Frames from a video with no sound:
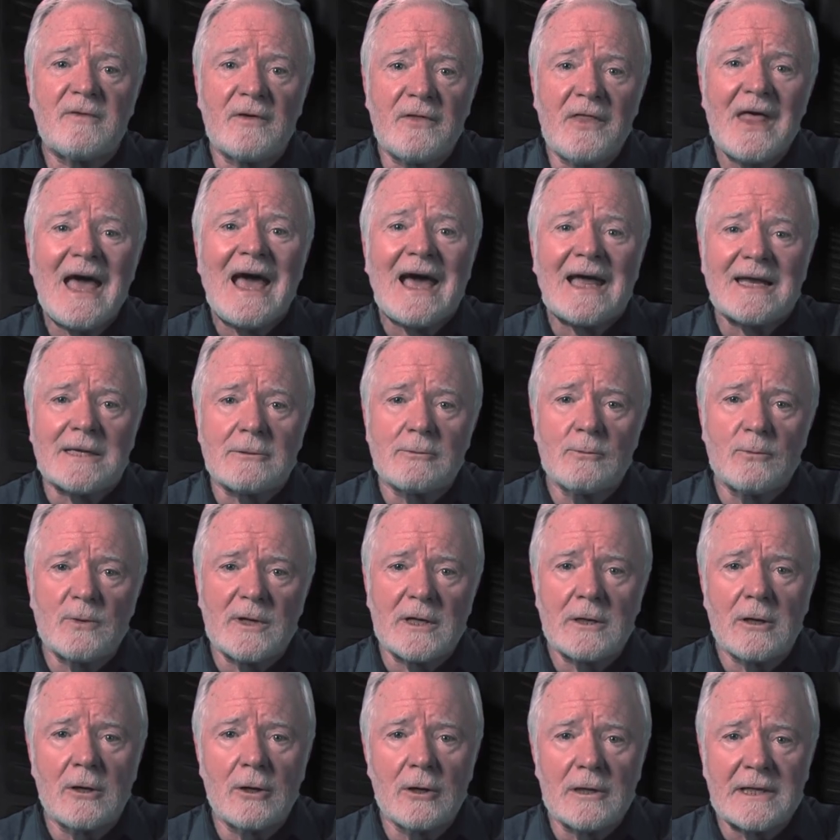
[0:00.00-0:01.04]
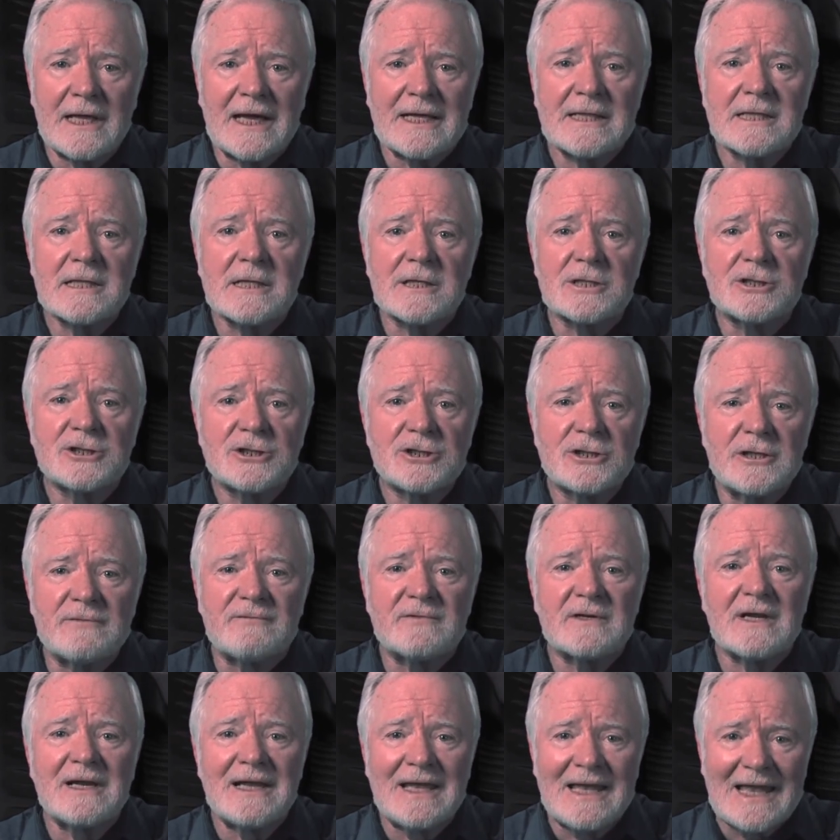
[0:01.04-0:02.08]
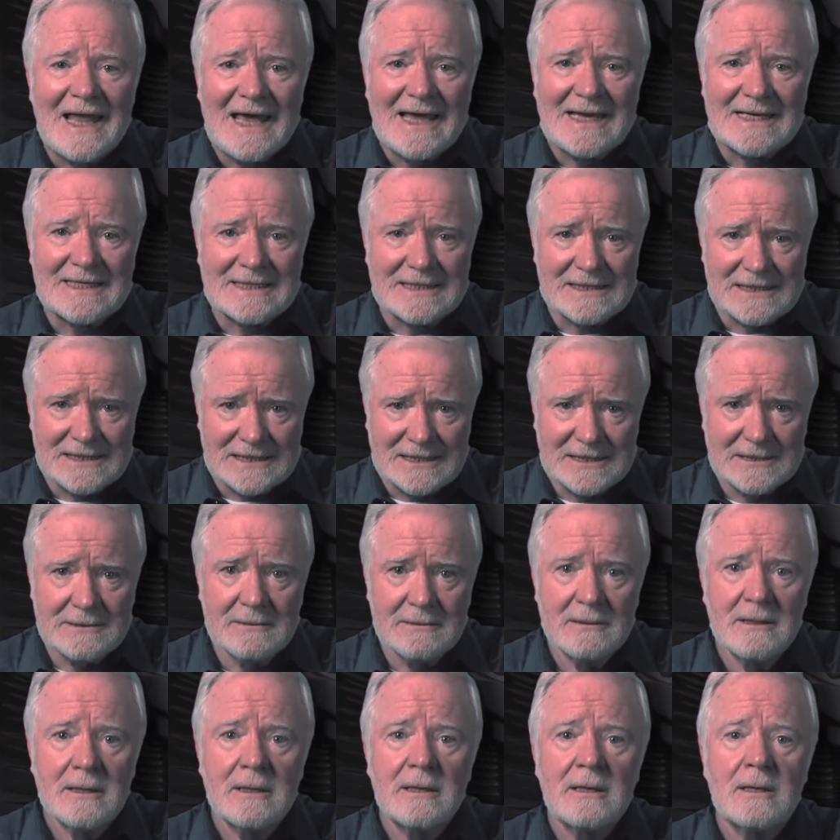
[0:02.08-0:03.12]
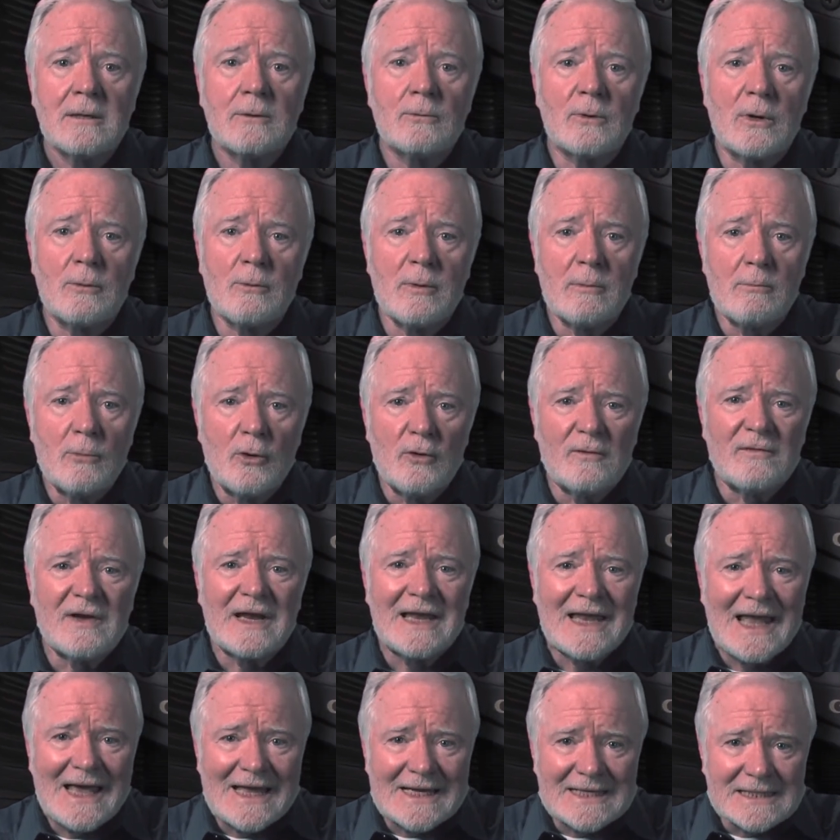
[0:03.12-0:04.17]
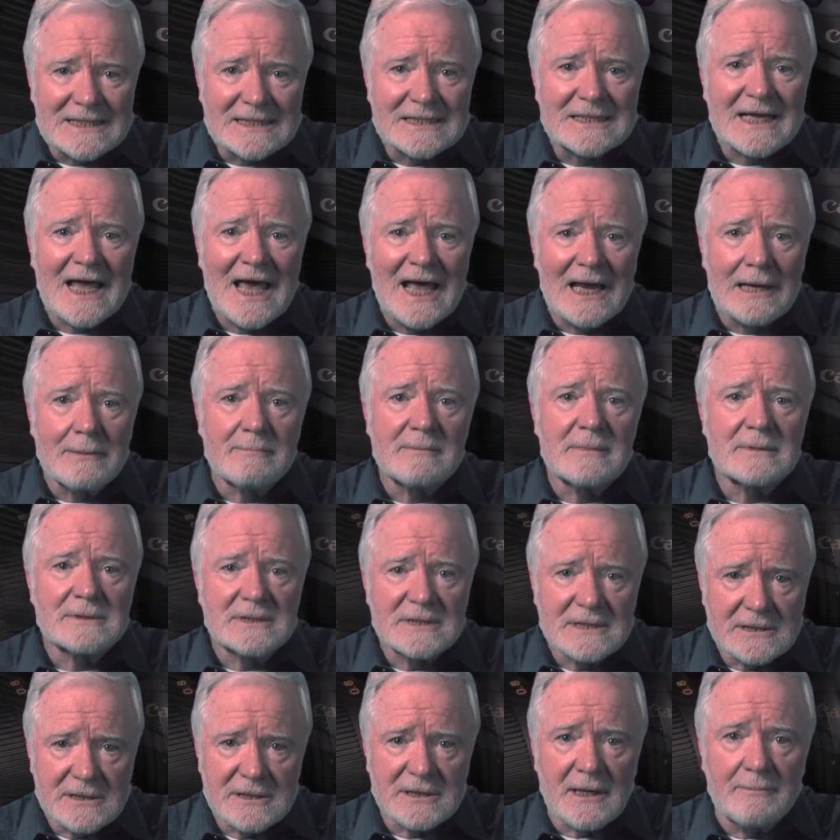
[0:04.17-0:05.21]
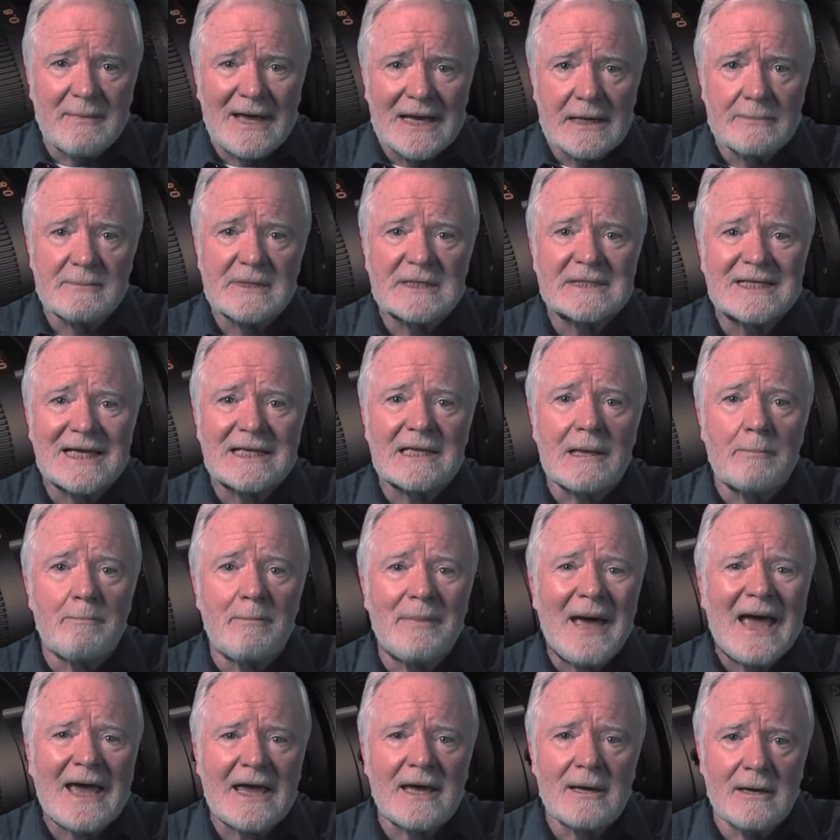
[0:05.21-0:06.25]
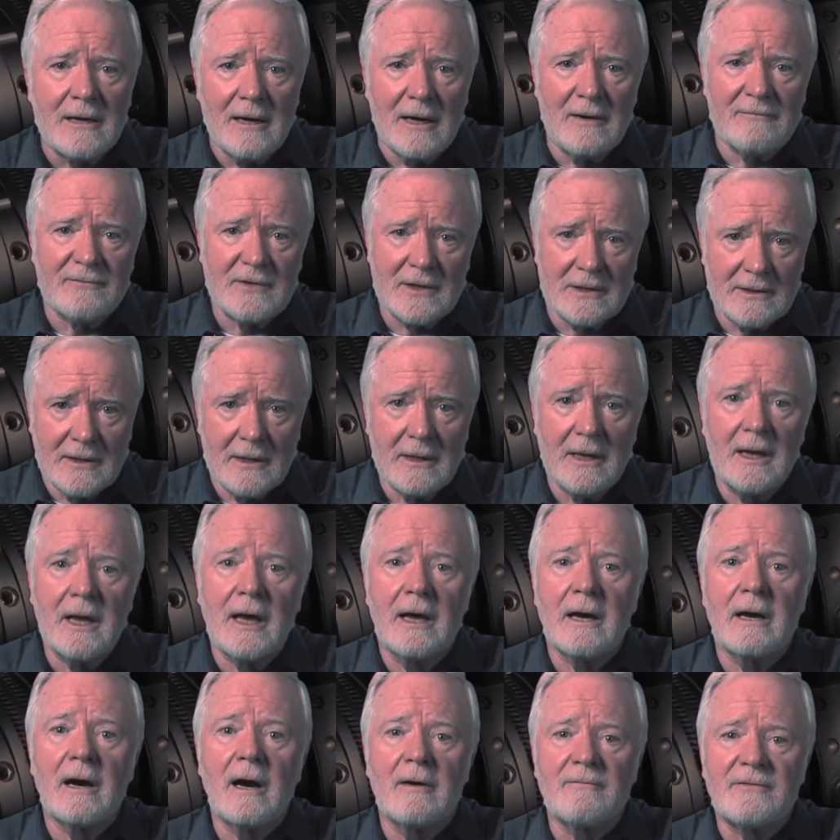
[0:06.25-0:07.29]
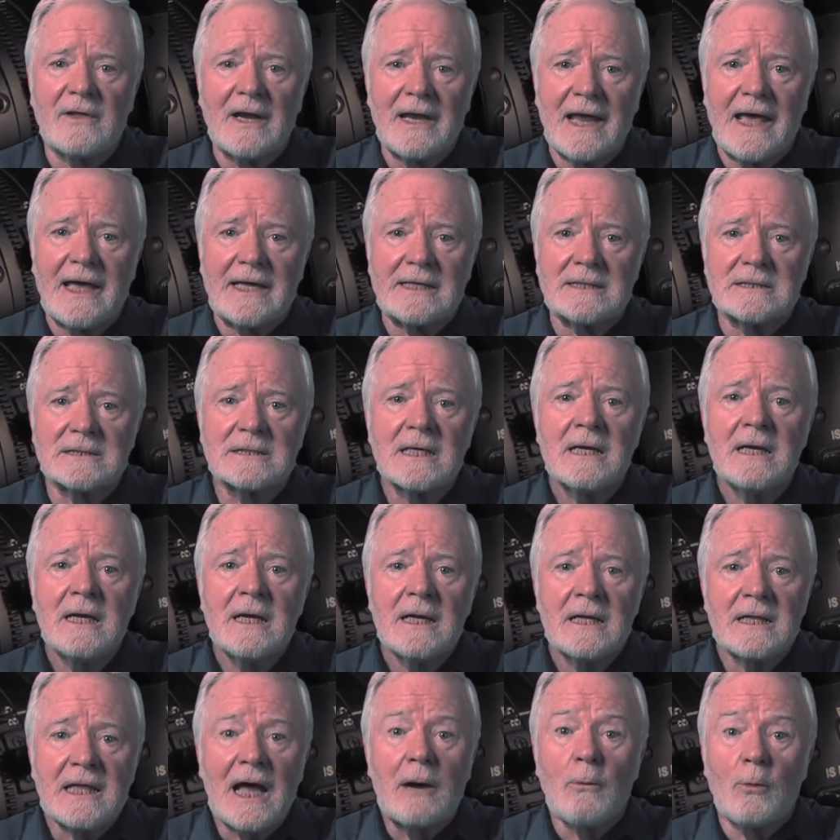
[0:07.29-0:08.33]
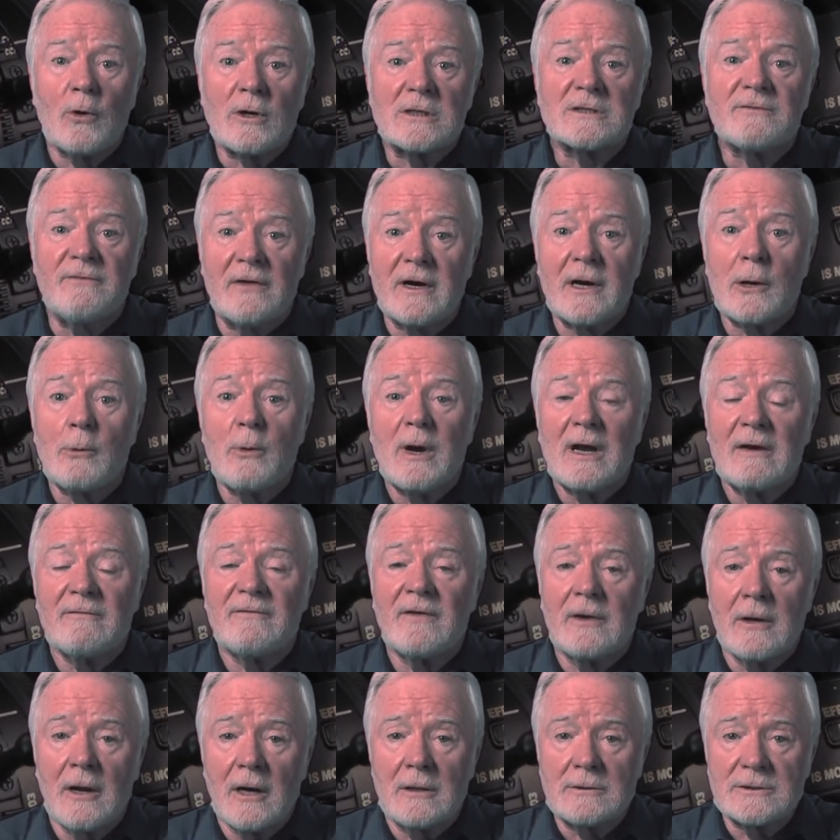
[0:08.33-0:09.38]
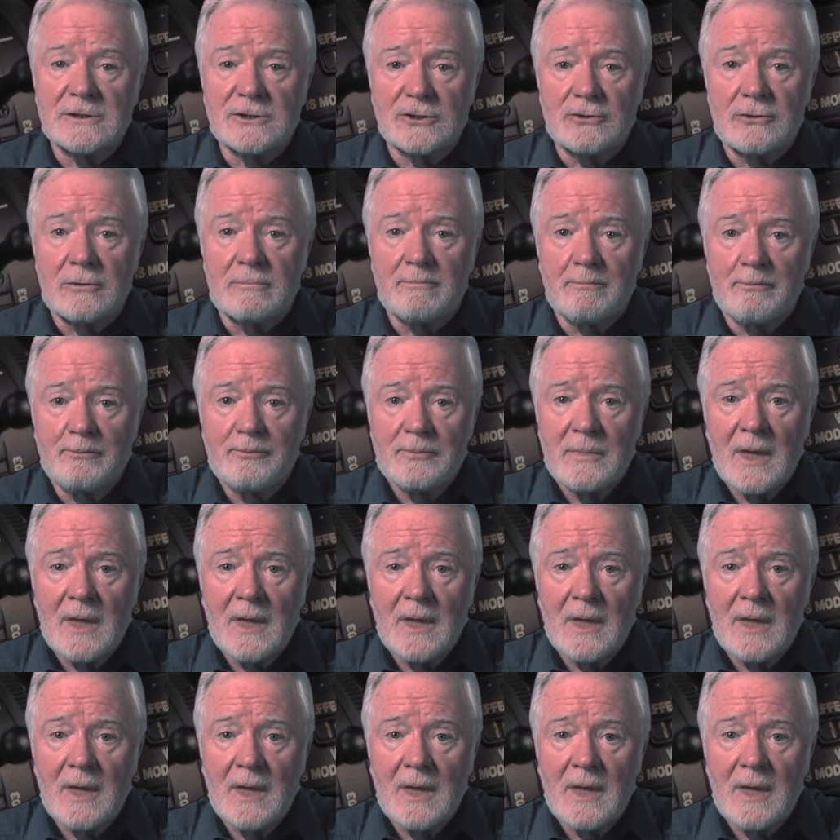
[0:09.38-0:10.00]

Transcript: for that. We call that the shift lens, where we move a lens element, some elements at the back of the, uh, of the lens. That works very well for long zoom.